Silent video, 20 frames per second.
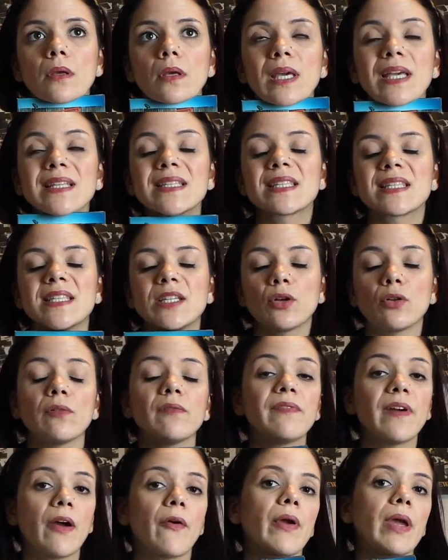it's still
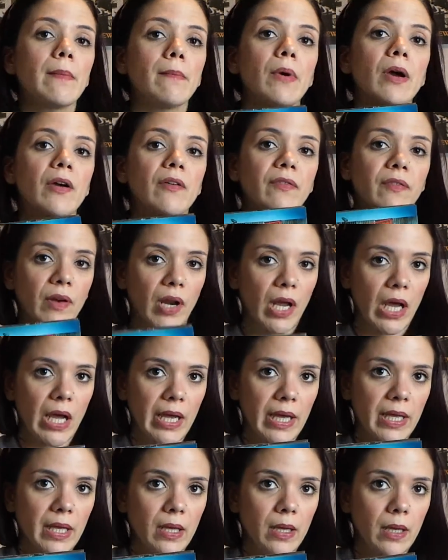very
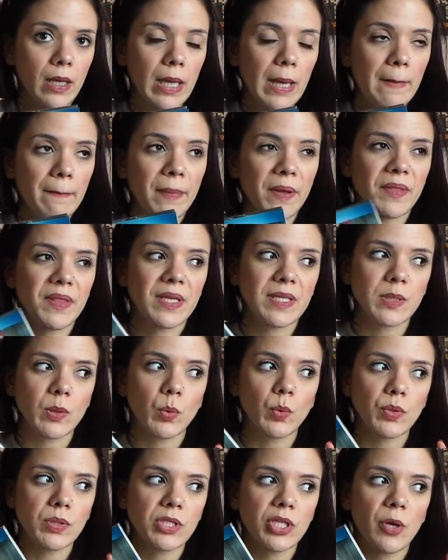McFly, but there's
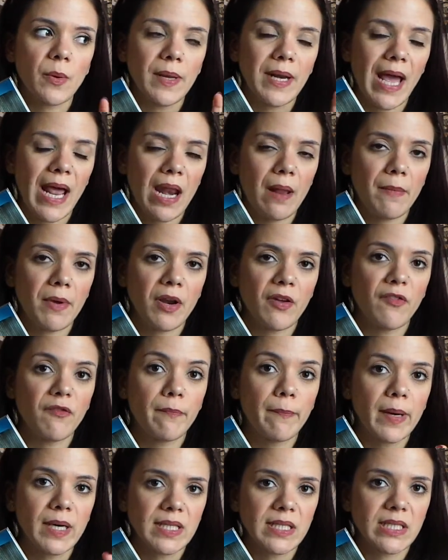also an element
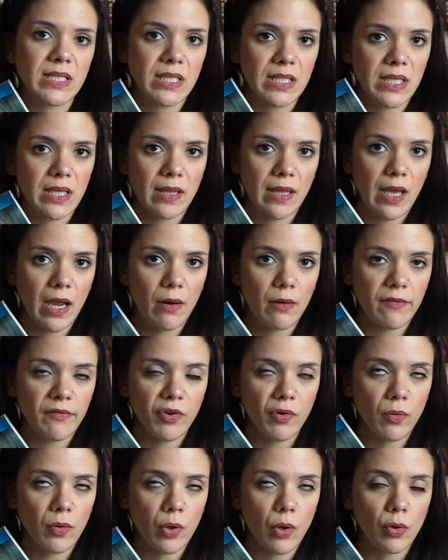of Busted in there if
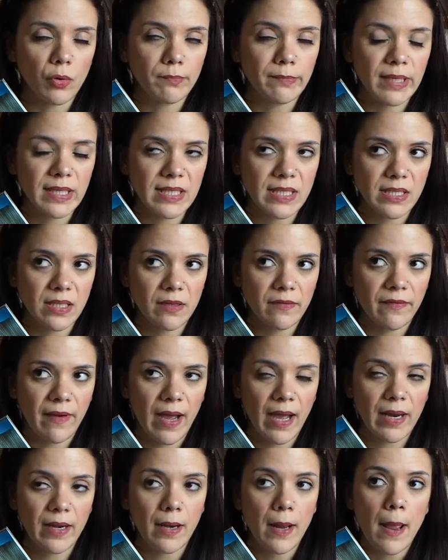you're an old Busted
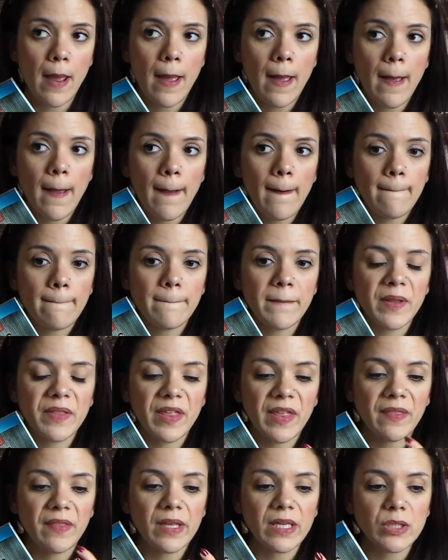fan. But
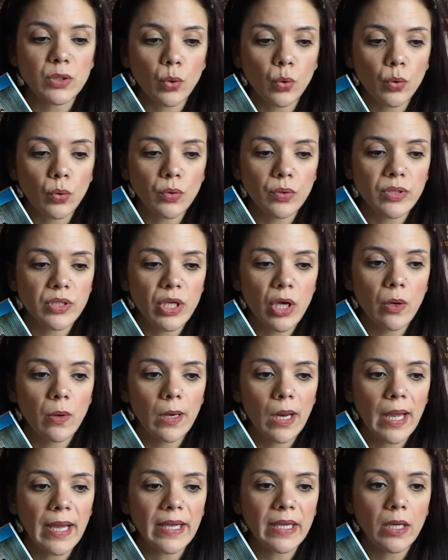then there's also
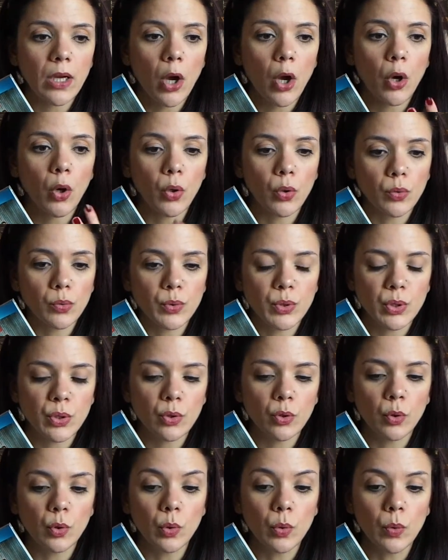like old
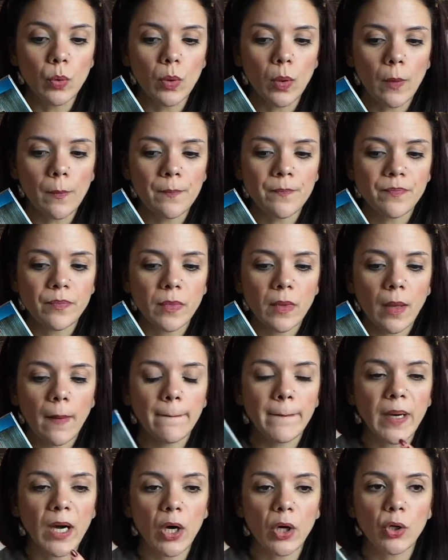school
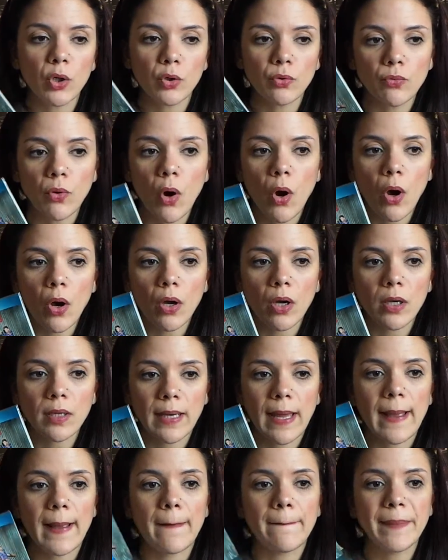punk rock,
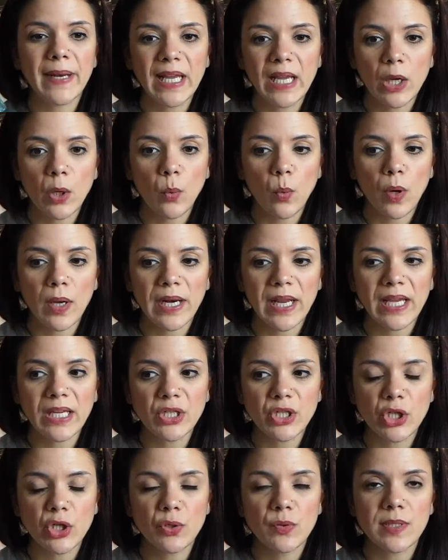like
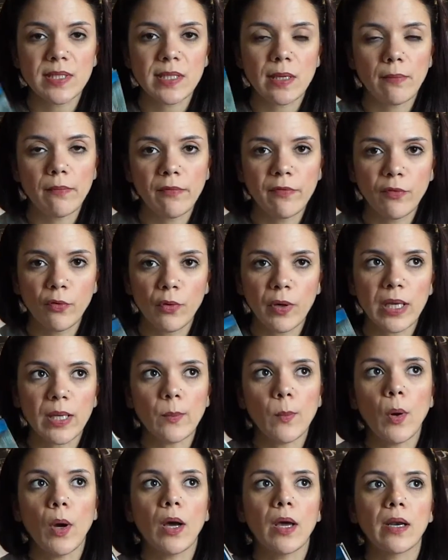Blink-182, Sum
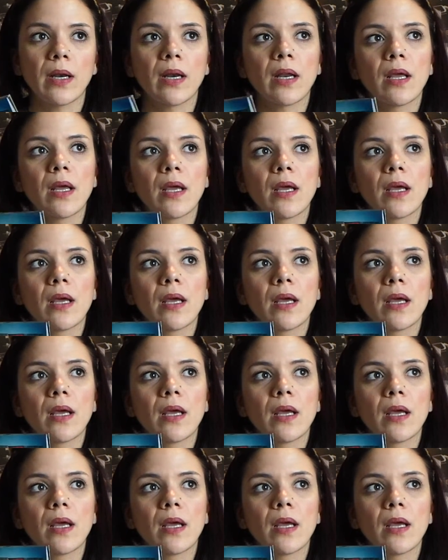41,